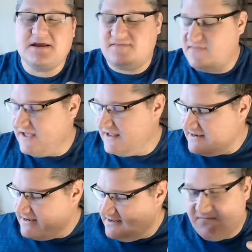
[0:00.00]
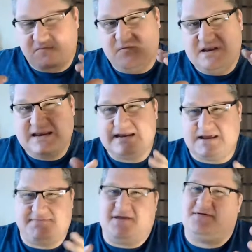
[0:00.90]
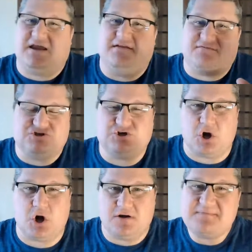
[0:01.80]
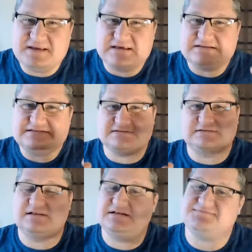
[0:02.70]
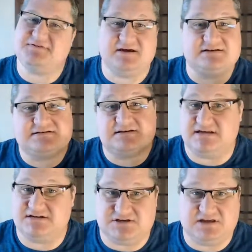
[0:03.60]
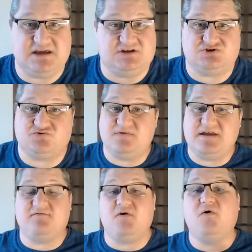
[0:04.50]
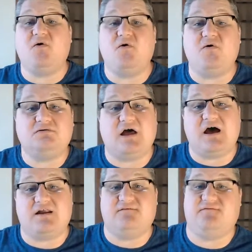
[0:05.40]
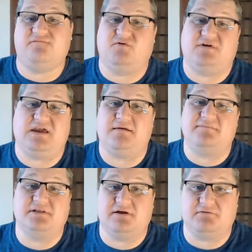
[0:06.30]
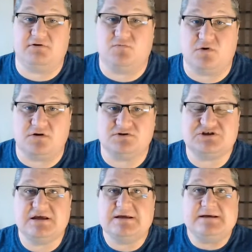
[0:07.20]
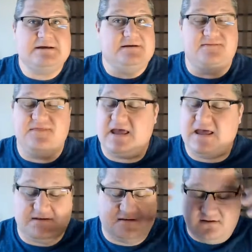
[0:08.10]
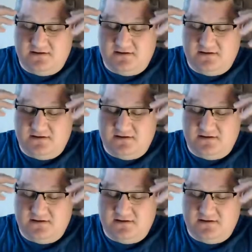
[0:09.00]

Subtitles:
That we need to make kind of a chart because let's be honest, it's education. We have a whole lot of vocabulary words that